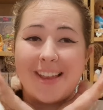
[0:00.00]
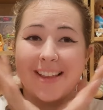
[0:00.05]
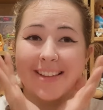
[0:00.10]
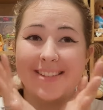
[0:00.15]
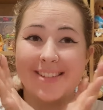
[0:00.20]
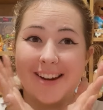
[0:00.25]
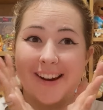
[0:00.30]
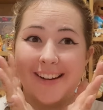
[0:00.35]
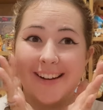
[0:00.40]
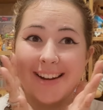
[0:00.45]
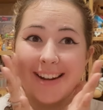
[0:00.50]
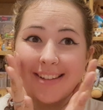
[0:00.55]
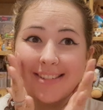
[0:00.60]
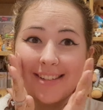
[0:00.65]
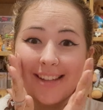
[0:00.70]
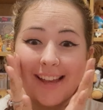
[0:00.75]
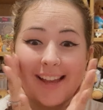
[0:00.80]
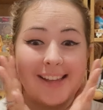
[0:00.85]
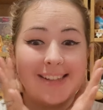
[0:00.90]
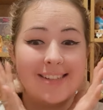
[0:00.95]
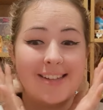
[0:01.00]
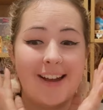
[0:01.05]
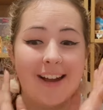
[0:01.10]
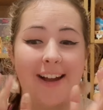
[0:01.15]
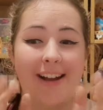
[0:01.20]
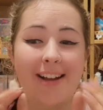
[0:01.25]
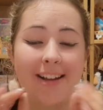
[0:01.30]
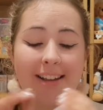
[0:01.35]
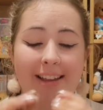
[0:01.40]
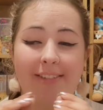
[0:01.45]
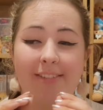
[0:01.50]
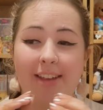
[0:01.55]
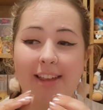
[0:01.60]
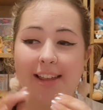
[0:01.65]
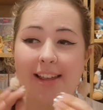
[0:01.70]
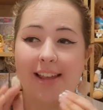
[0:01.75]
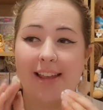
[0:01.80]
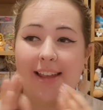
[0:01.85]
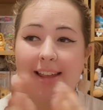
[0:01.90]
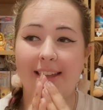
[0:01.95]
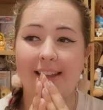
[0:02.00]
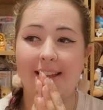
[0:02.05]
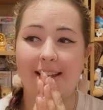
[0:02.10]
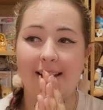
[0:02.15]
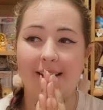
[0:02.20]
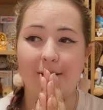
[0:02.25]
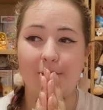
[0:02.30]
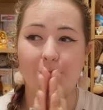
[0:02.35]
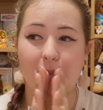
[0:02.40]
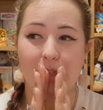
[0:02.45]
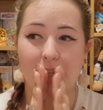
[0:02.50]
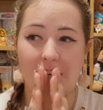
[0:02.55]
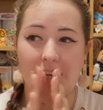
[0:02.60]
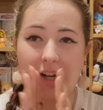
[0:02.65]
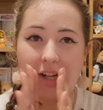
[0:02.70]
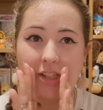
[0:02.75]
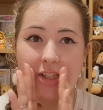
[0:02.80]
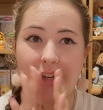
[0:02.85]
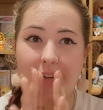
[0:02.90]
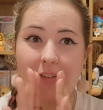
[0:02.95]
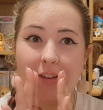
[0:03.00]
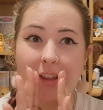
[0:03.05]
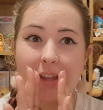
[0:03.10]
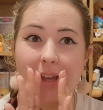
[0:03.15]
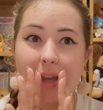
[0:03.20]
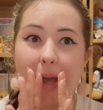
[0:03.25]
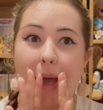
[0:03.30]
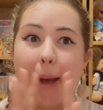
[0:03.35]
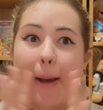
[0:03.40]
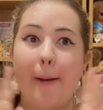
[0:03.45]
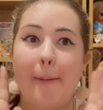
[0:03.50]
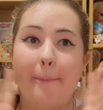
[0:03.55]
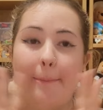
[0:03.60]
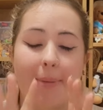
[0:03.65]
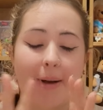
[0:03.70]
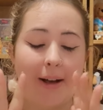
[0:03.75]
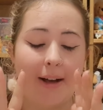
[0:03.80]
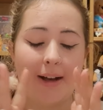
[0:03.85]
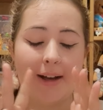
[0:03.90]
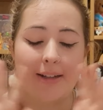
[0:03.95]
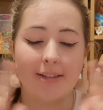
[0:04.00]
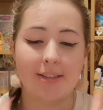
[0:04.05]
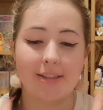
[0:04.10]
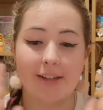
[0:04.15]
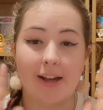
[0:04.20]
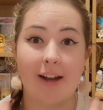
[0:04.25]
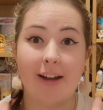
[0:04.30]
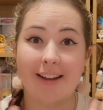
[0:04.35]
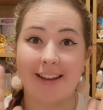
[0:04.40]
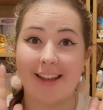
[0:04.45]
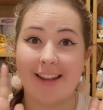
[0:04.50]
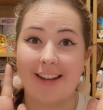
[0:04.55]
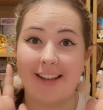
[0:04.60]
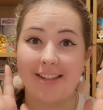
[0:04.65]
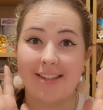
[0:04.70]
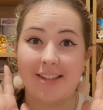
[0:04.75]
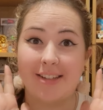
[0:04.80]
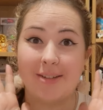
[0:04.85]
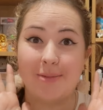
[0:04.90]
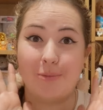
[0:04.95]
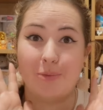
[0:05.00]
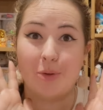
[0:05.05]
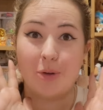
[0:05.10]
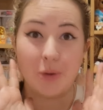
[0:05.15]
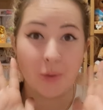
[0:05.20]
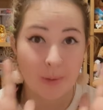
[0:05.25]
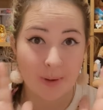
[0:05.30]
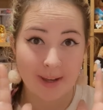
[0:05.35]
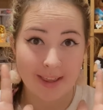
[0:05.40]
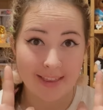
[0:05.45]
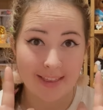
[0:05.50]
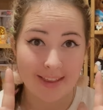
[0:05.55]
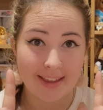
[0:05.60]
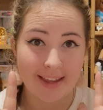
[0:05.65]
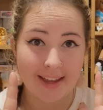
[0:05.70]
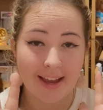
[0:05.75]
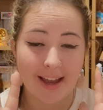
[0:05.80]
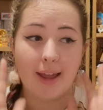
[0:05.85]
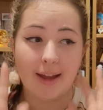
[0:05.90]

it's currently downstairs giving it a little charge and everything, but I just can't get it to do anything.